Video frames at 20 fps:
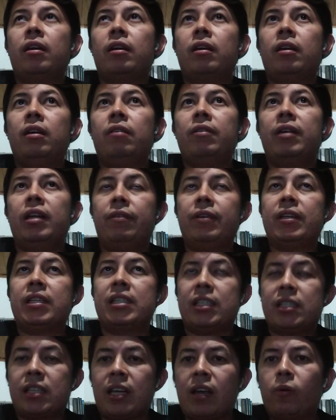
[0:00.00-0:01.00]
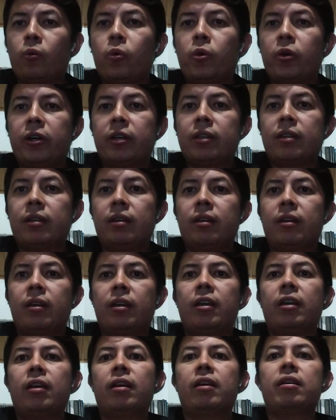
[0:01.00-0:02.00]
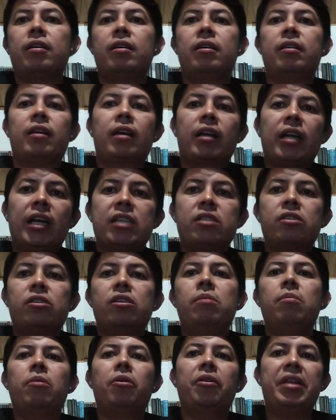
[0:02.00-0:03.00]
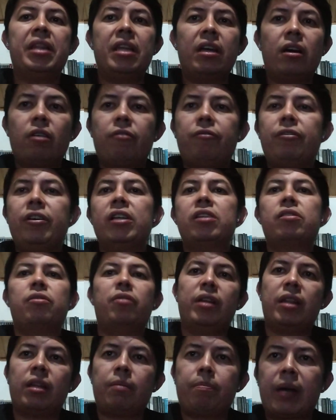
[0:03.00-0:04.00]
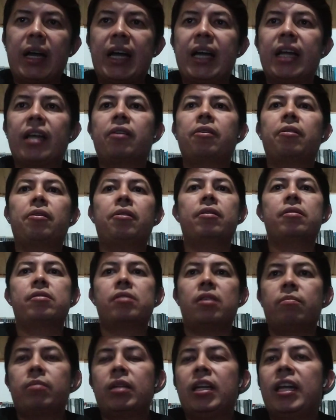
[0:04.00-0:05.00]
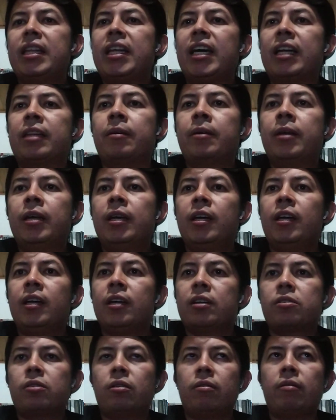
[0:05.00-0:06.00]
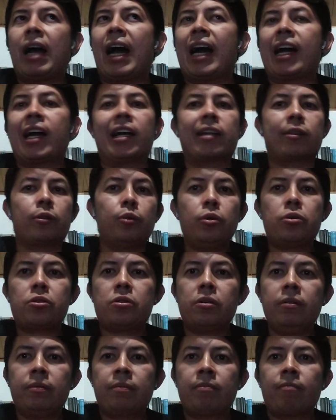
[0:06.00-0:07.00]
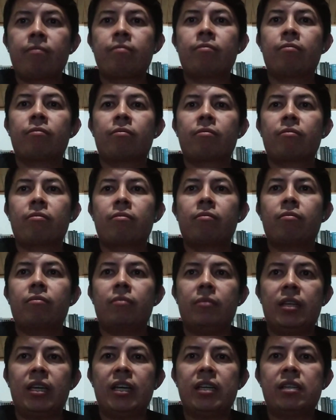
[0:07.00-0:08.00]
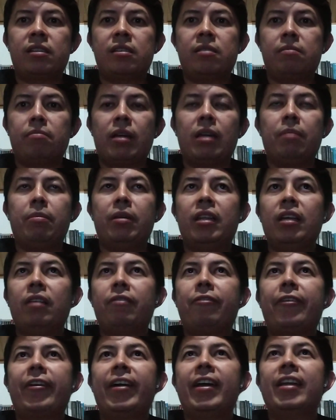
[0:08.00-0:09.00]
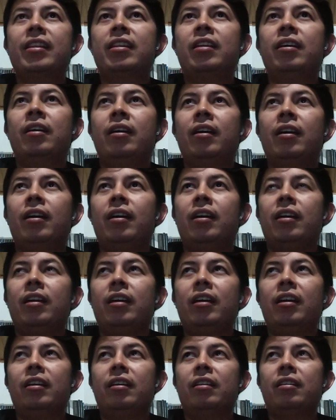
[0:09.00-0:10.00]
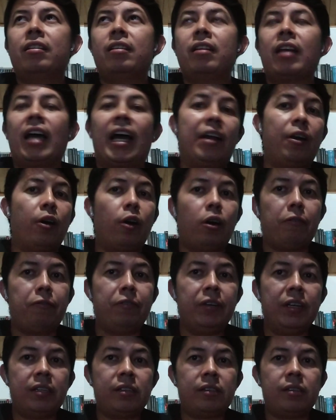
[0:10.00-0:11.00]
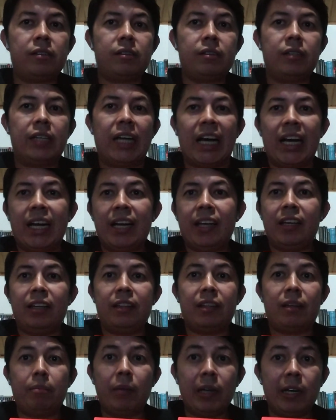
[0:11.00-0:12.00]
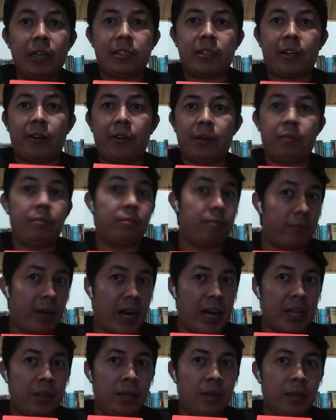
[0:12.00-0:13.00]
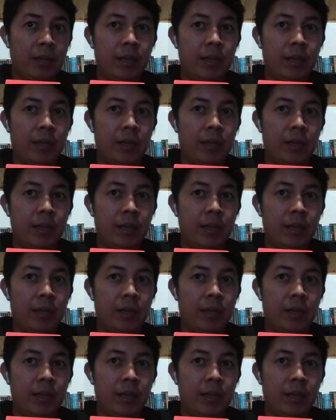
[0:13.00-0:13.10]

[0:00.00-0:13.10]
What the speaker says: even if it's the same word in the classroom or in the office or in the bank or something like that. So a cartucho, yes, may be different in an office than in the military, right?